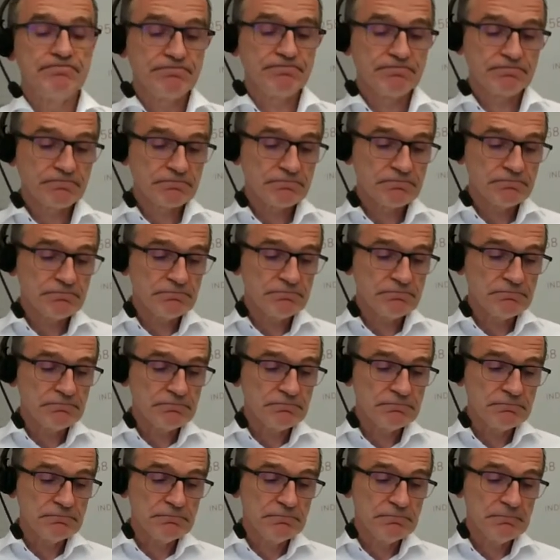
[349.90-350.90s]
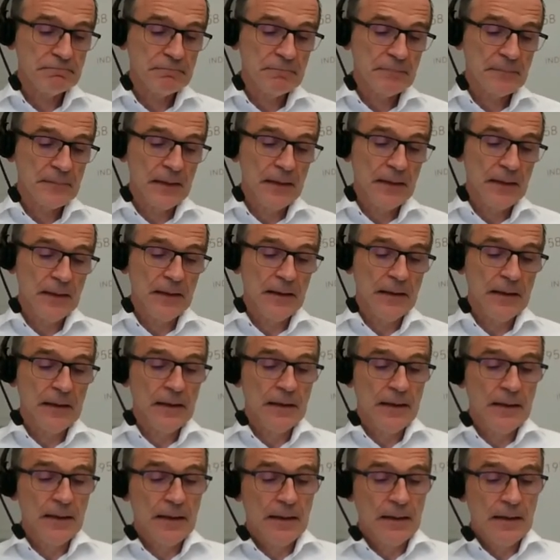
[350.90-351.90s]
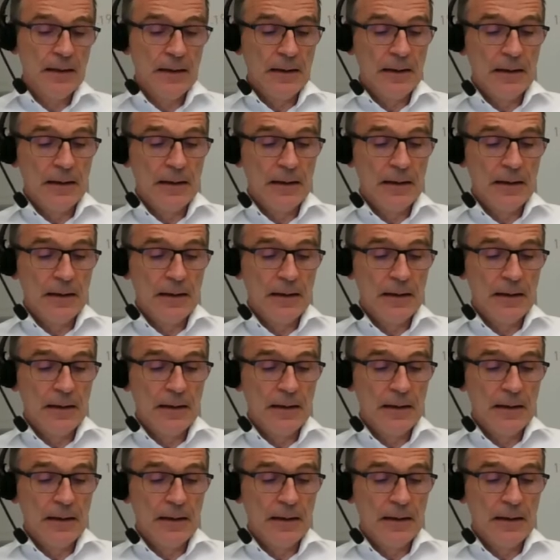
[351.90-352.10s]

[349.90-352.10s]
Nothing is said.